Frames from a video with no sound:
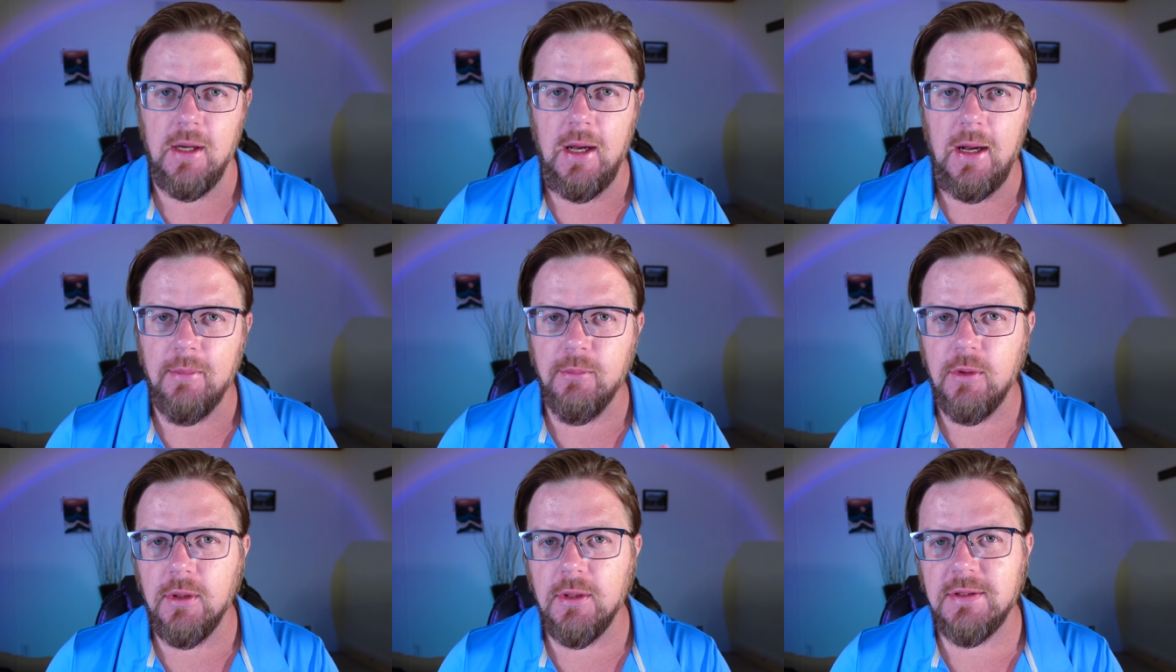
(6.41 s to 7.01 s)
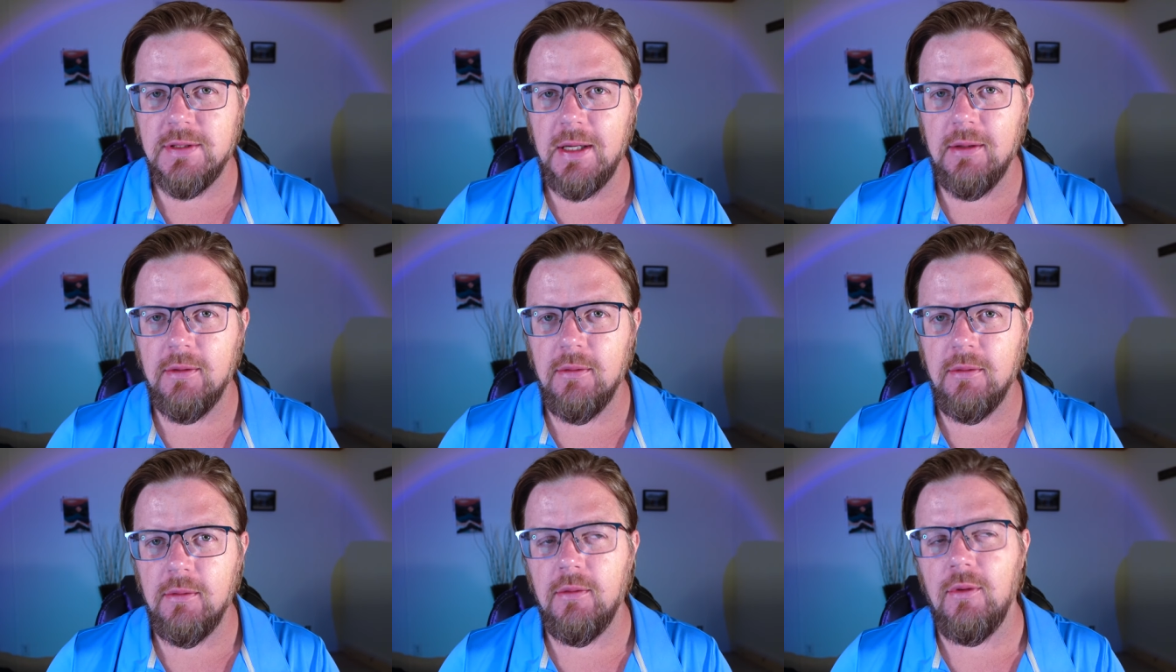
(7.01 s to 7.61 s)
I'm going to
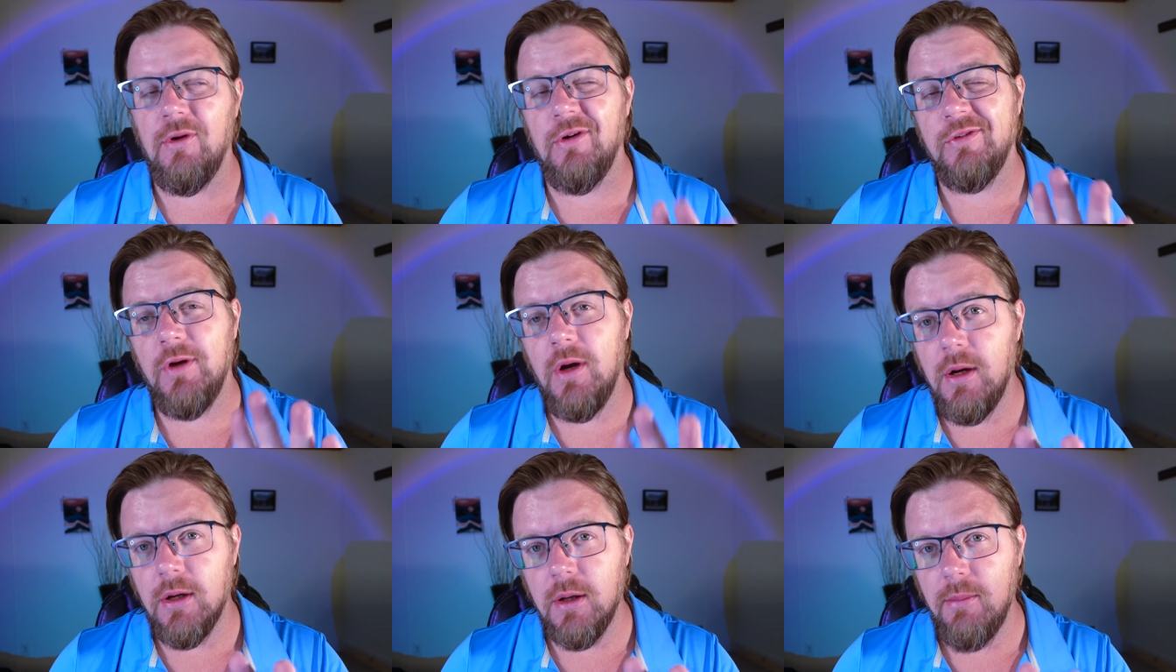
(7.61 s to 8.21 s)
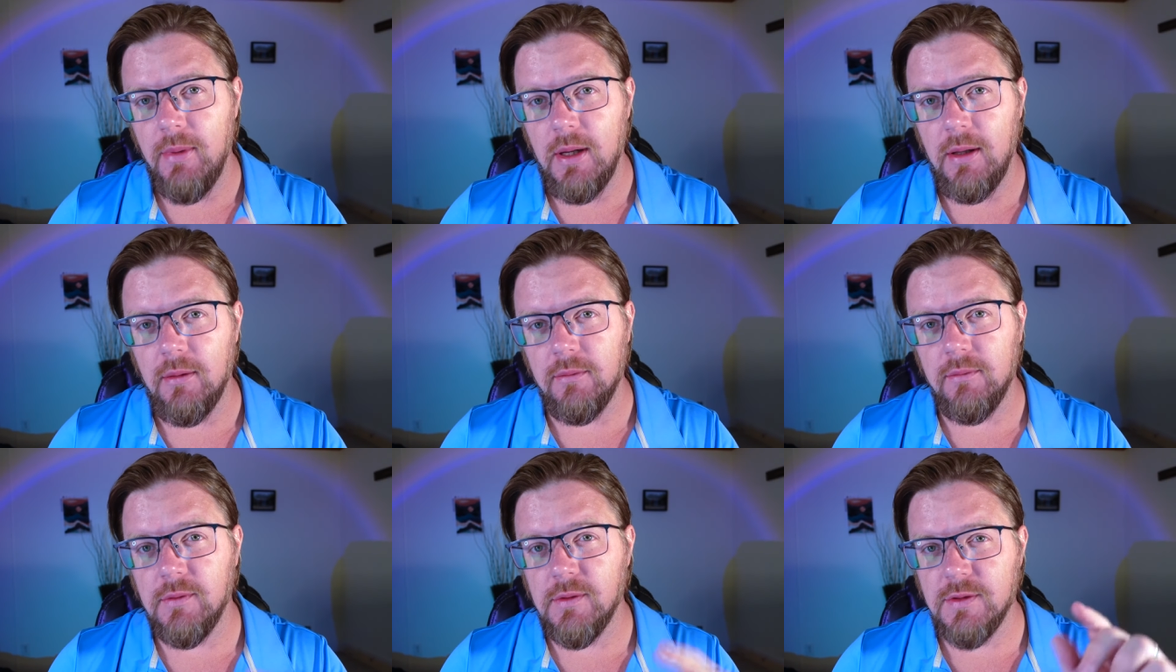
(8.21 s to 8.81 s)
tackle or talk
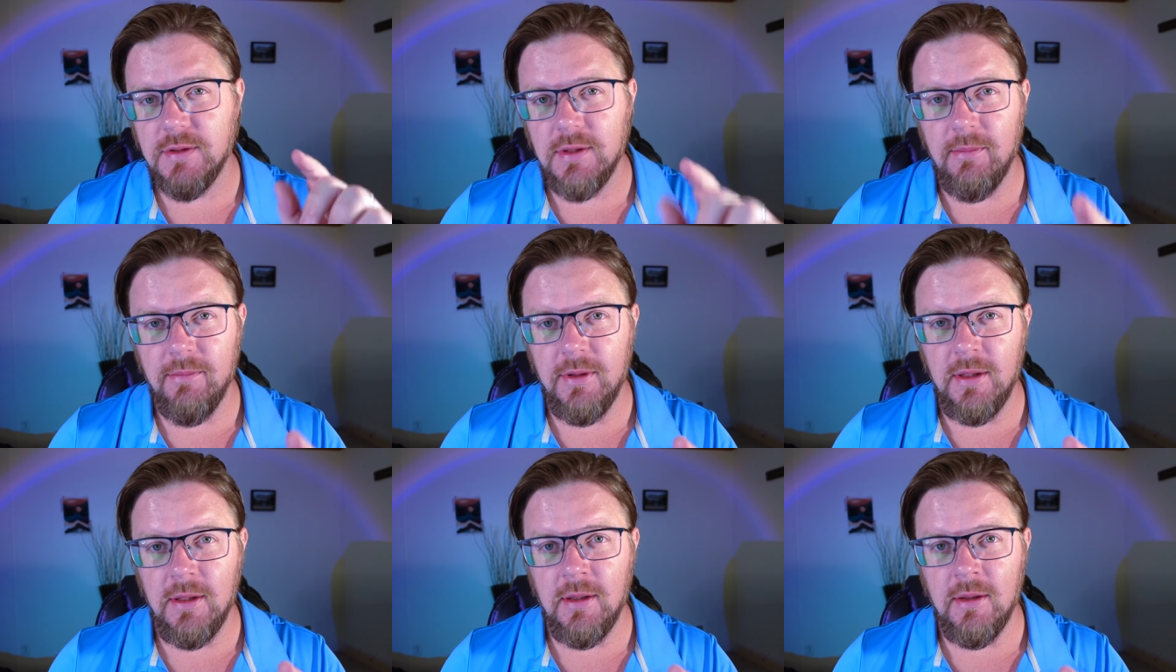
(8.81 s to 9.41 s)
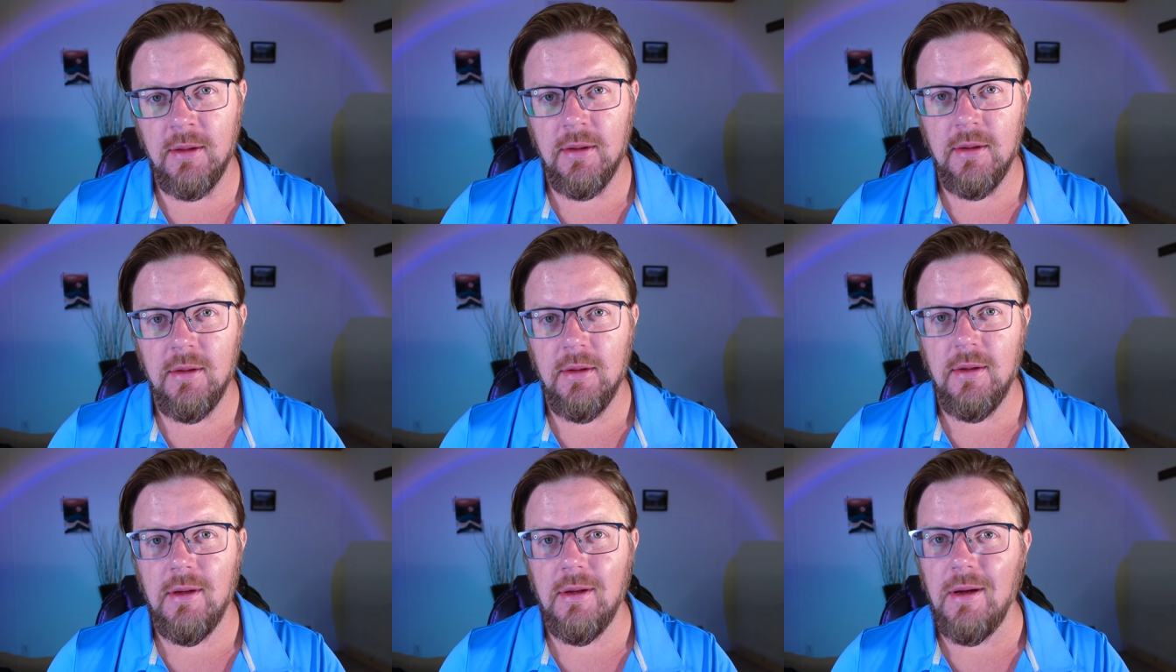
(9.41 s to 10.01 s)
about something
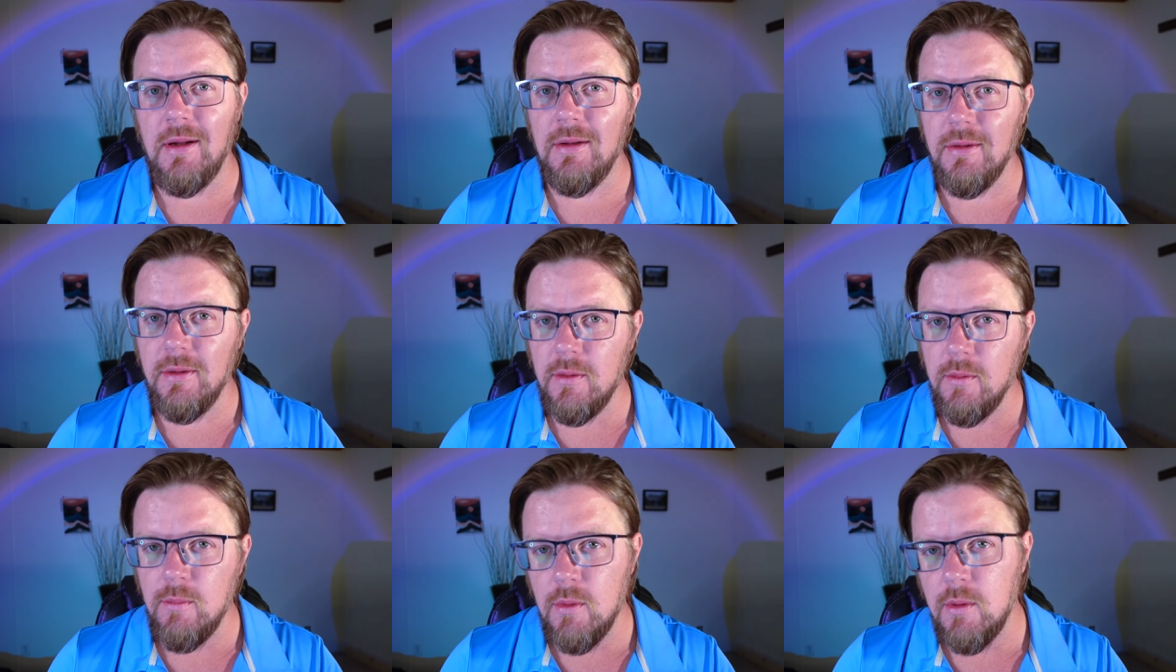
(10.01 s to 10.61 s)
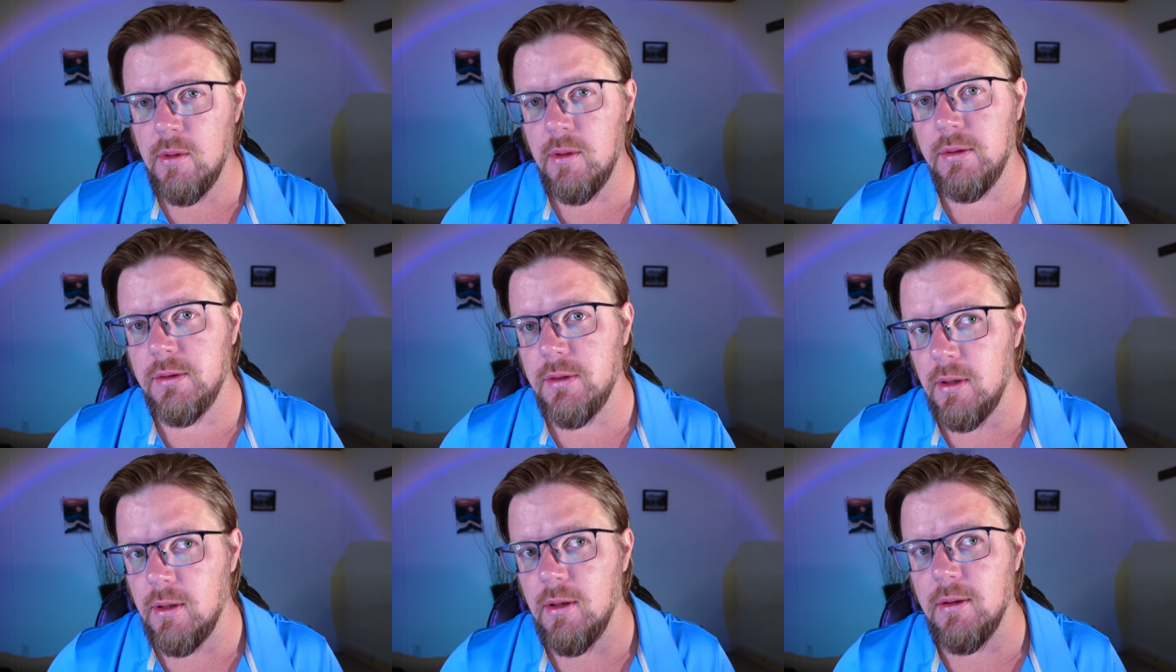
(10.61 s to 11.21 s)
a little more
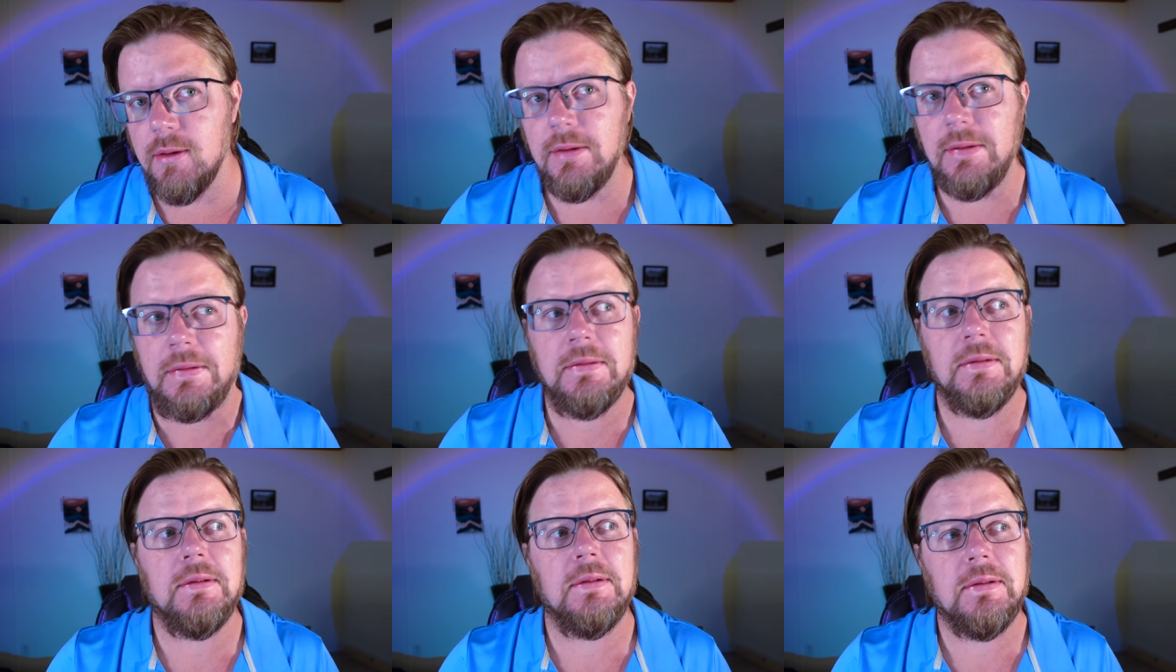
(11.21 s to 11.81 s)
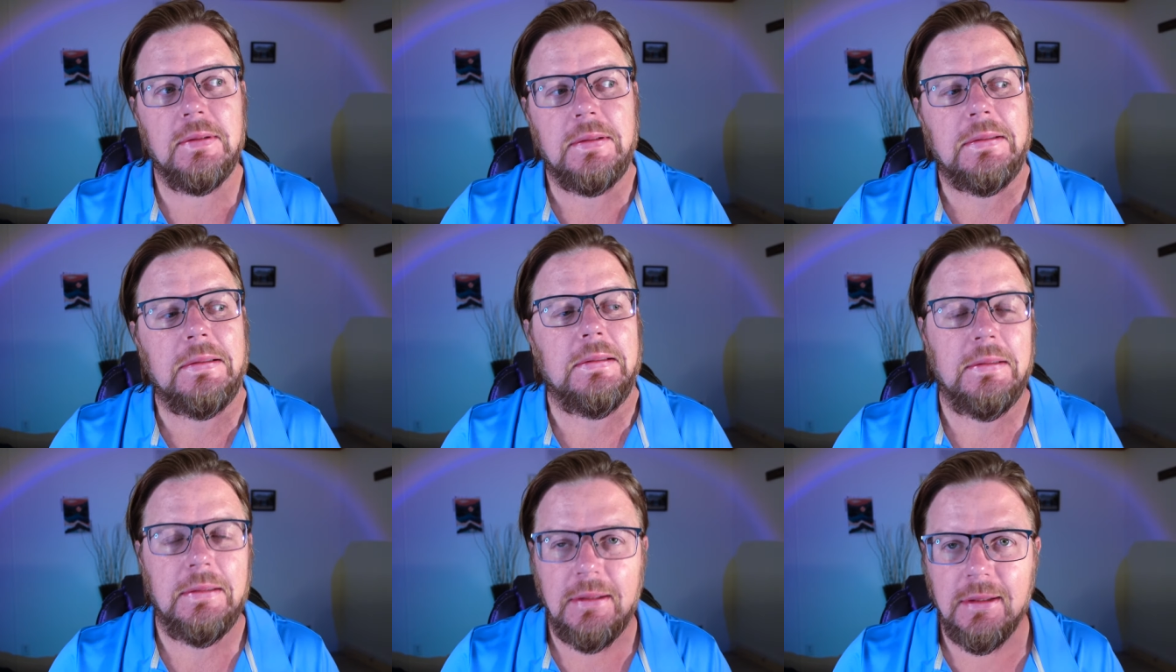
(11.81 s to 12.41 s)
dark
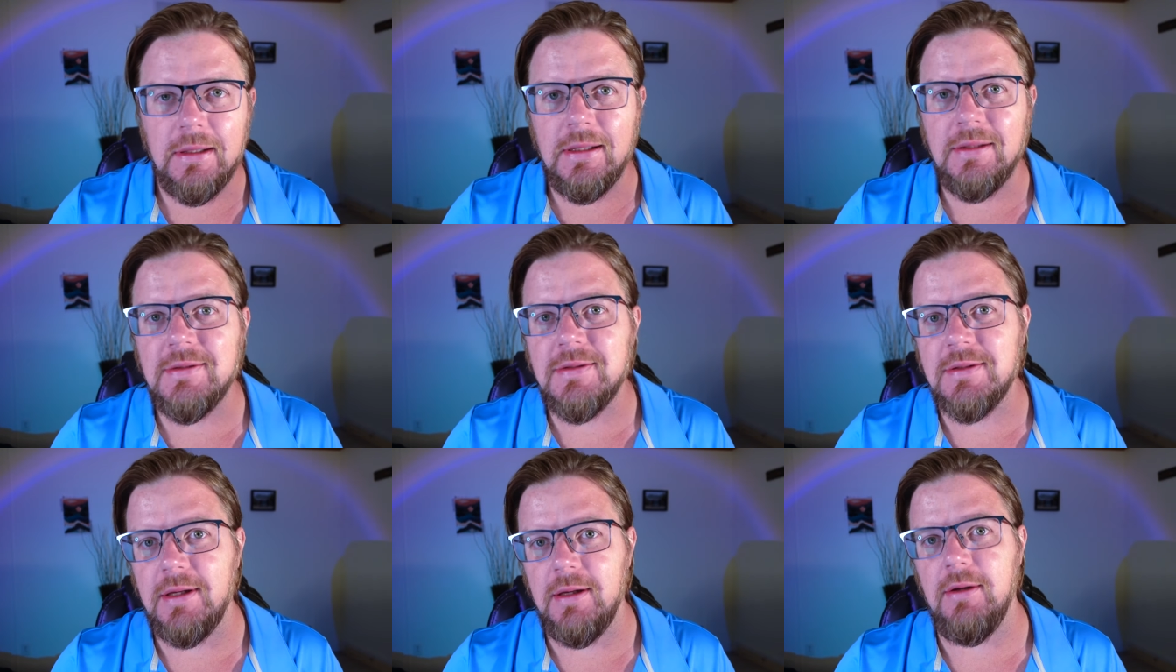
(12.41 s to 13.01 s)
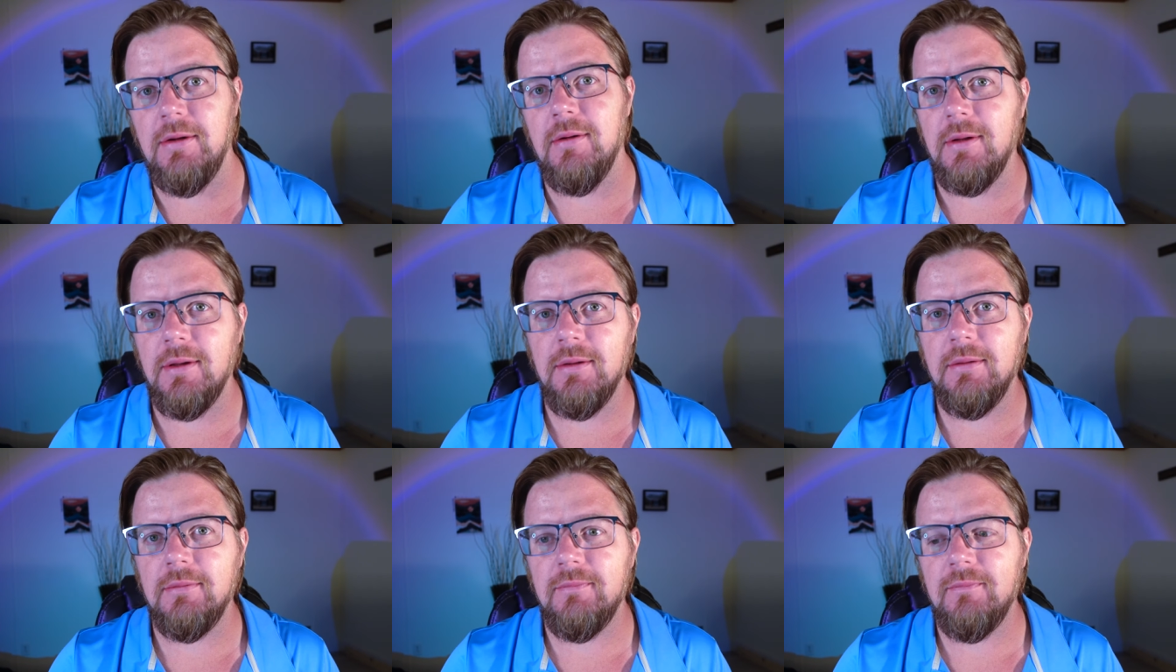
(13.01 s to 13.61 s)
and scary.